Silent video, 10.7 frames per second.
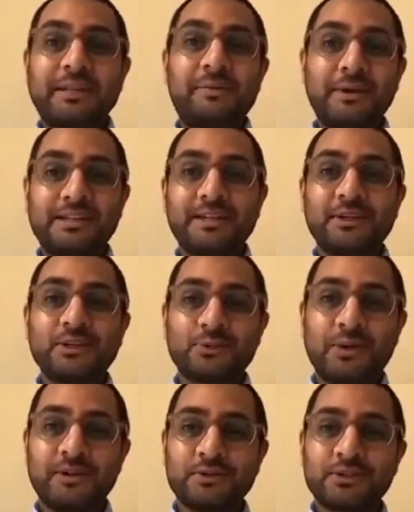meeting as
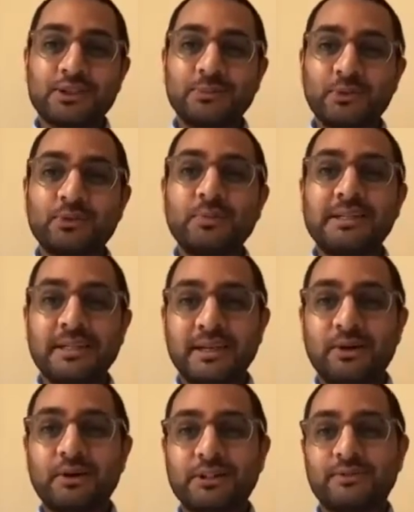well. It was a small meeting in
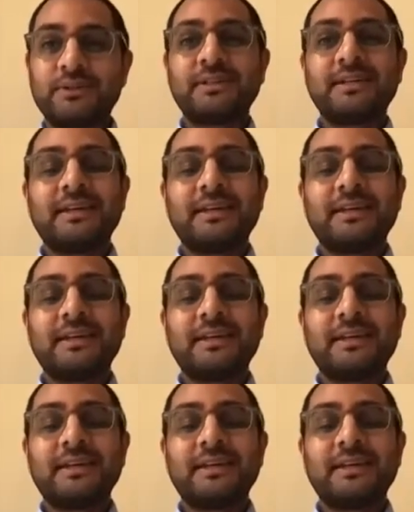Oxford.